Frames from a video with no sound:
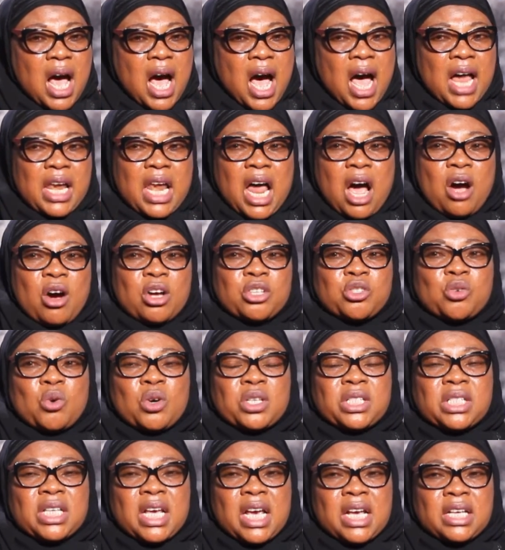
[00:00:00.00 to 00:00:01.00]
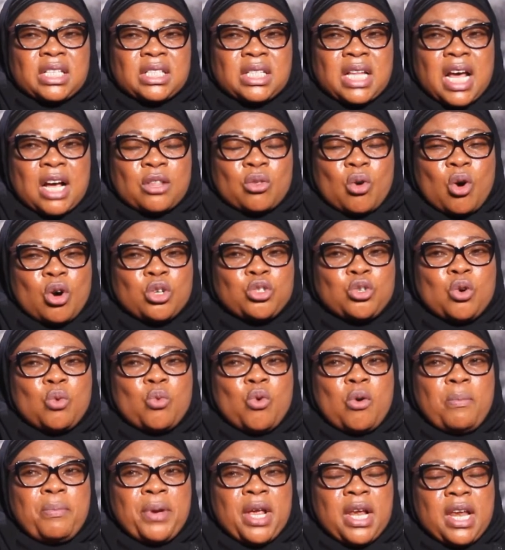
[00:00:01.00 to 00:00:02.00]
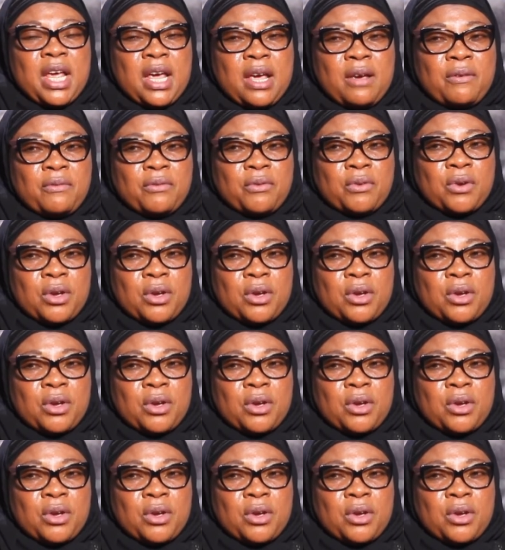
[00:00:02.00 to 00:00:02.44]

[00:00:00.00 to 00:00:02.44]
Allah also says that all you will believe,